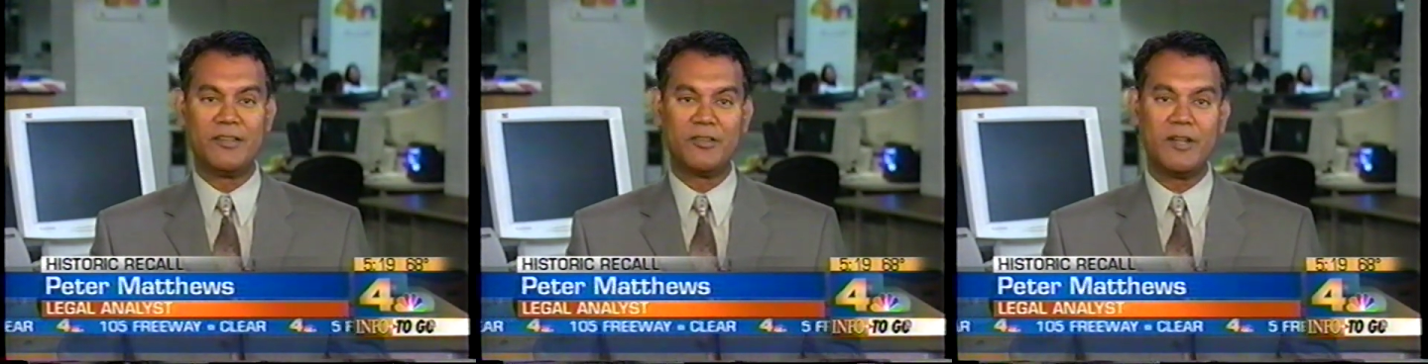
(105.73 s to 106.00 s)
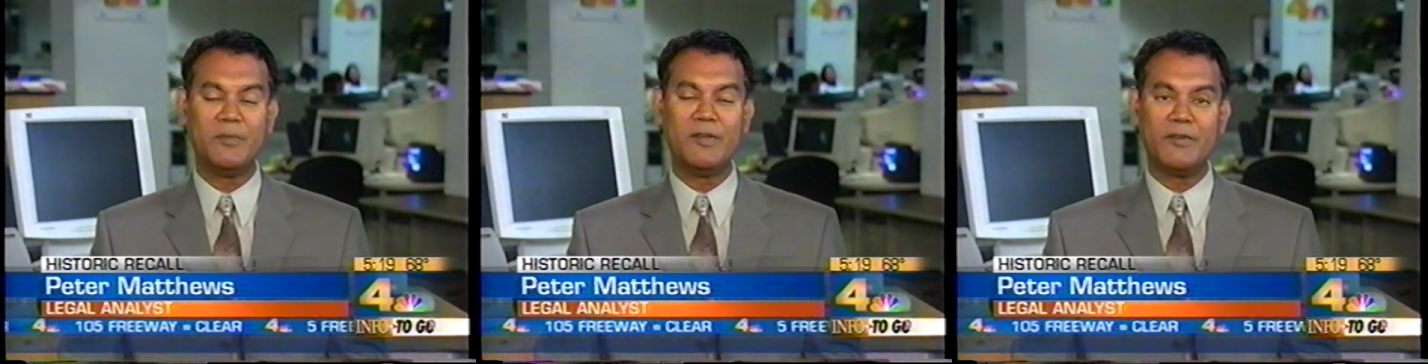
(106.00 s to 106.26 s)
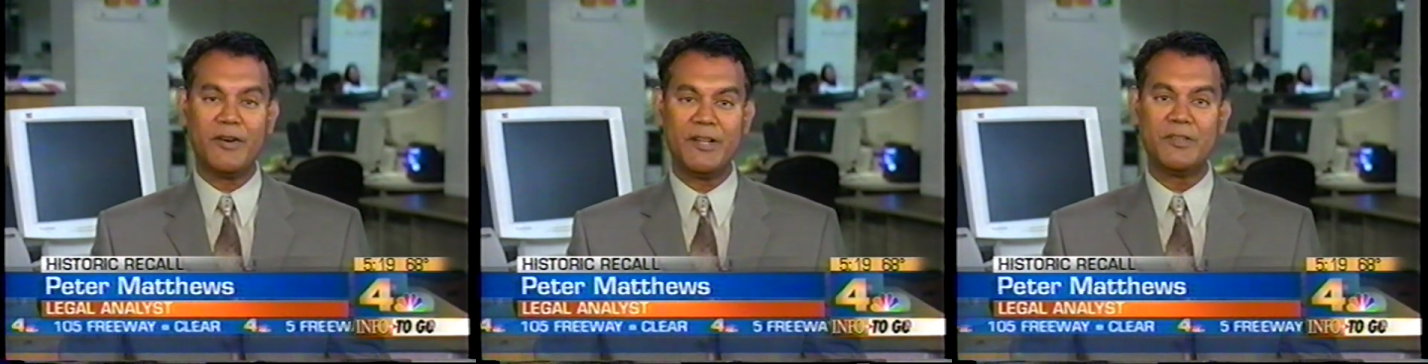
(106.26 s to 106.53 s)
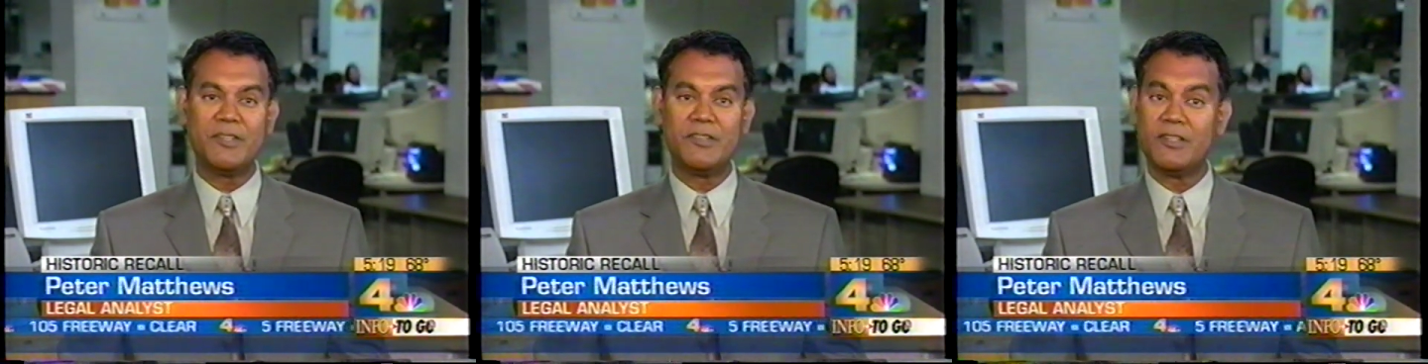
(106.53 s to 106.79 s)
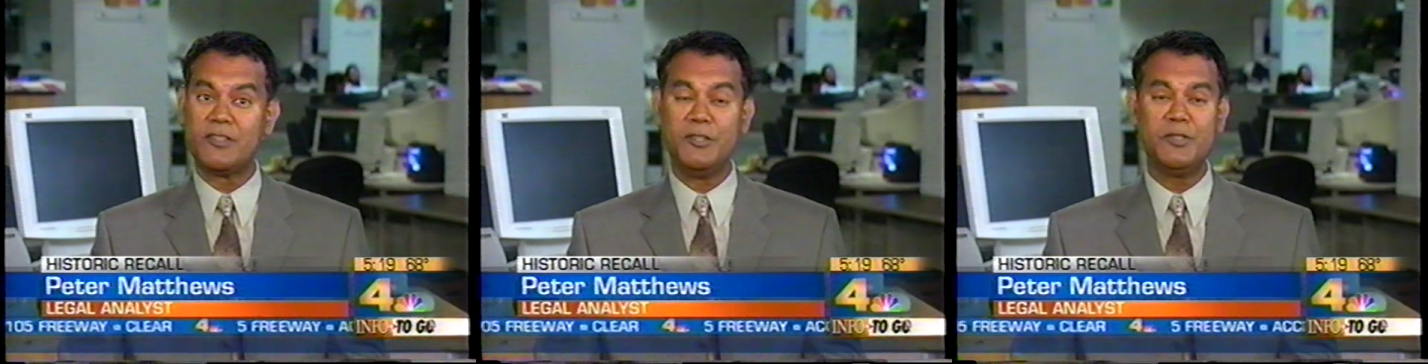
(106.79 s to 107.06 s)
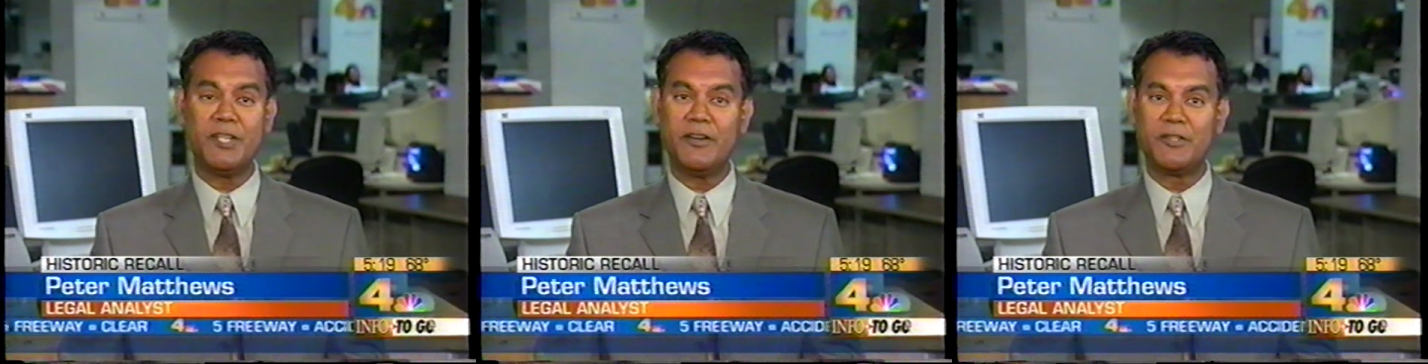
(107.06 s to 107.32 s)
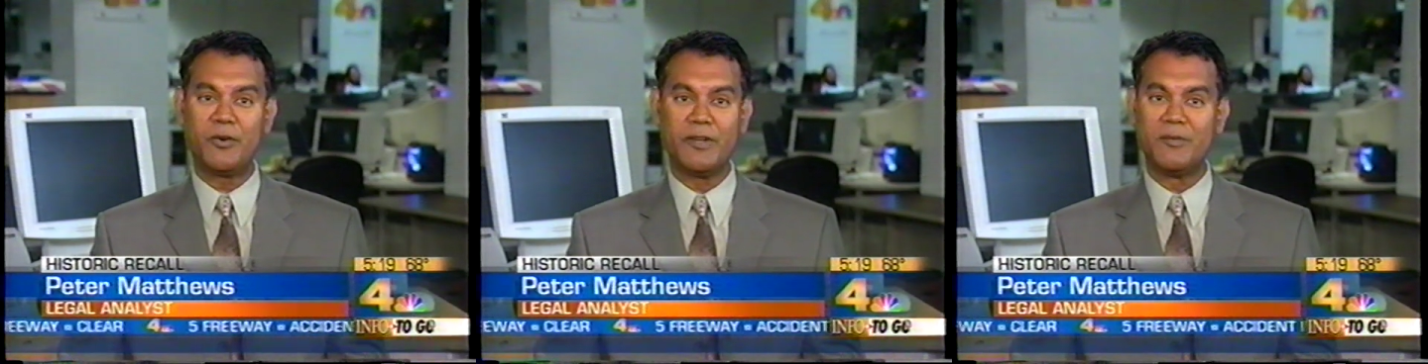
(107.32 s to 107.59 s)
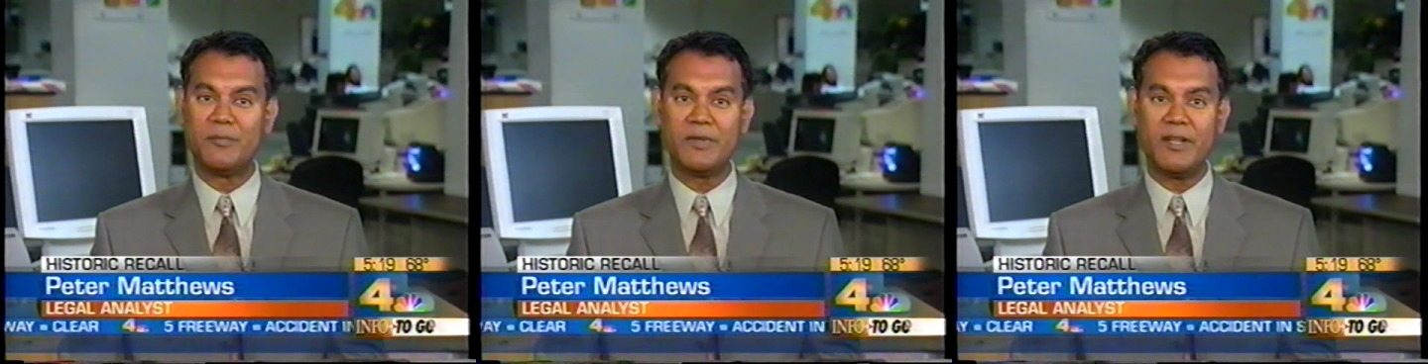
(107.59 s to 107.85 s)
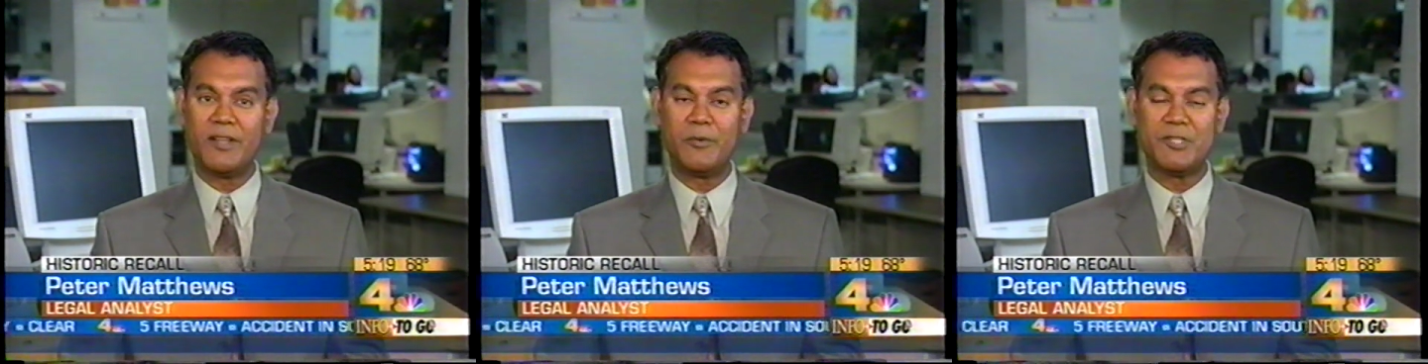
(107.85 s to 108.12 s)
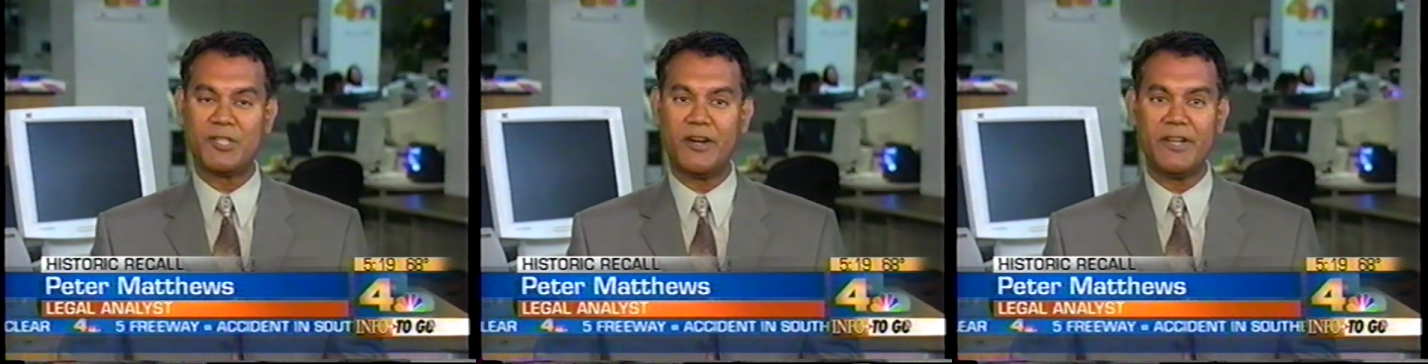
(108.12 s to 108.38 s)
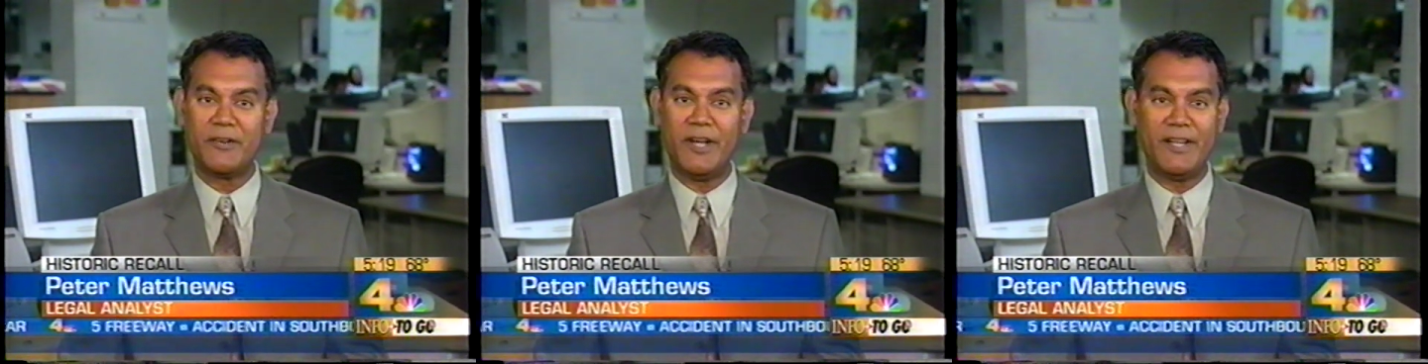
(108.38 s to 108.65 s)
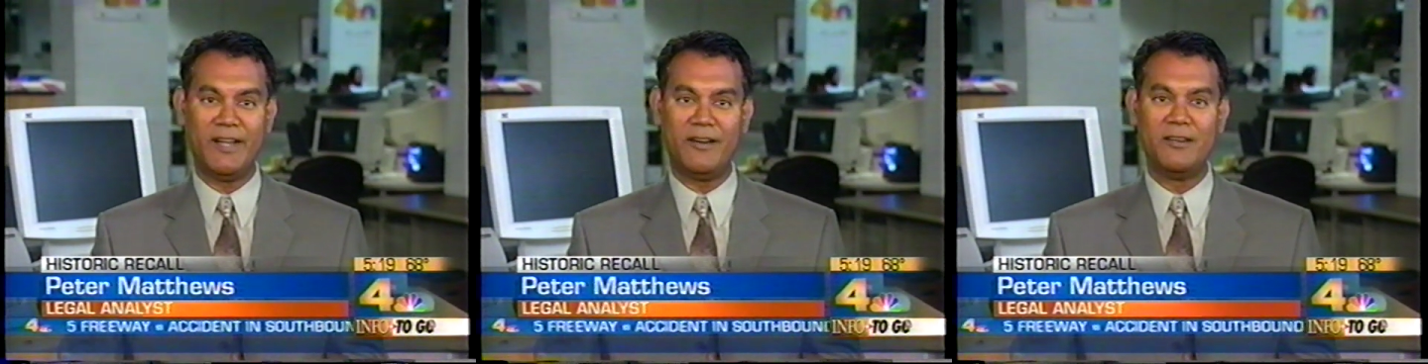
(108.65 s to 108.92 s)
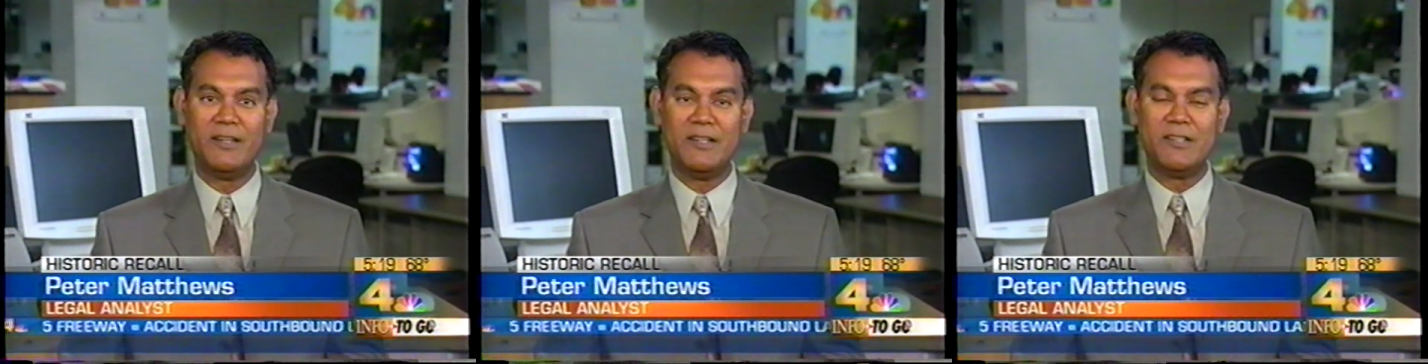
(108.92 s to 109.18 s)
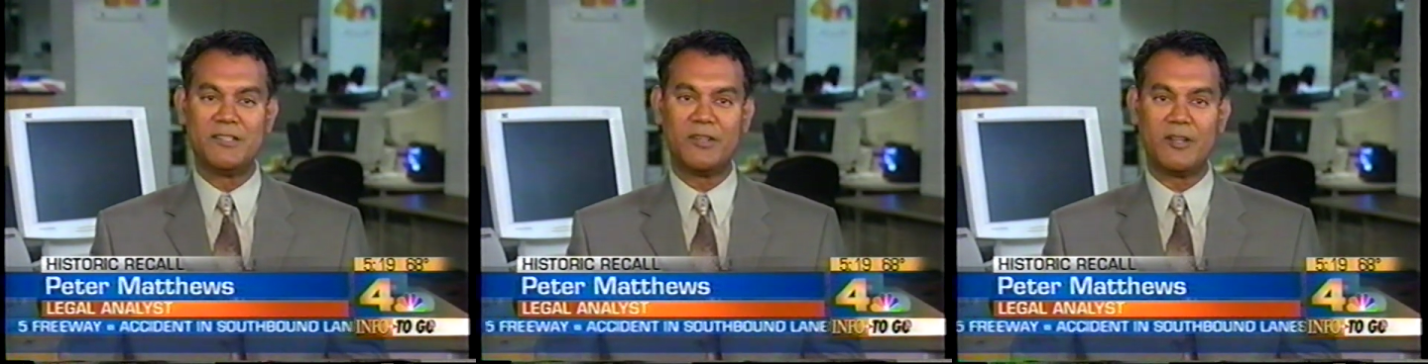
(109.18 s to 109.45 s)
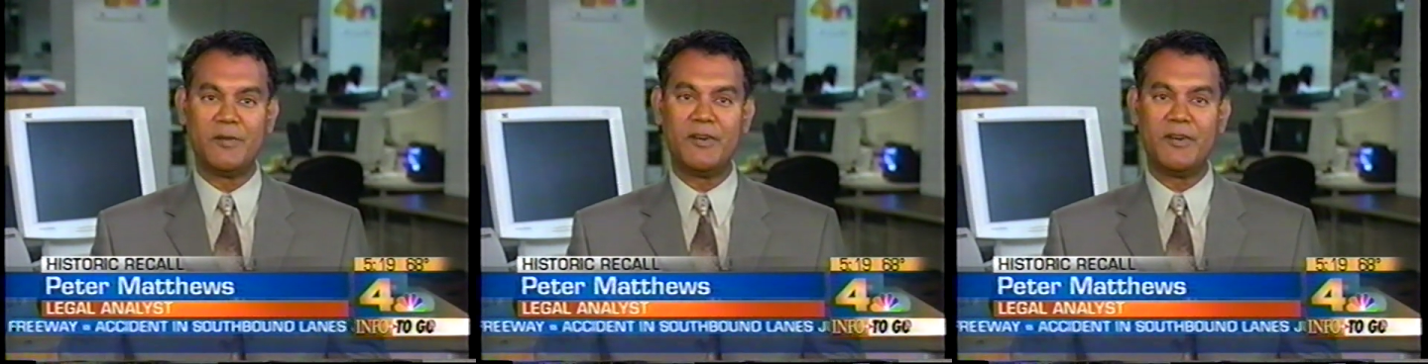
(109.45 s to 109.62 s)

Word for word: So yeah. it'll be very interesting. It's new territory completely that we're charting right now. So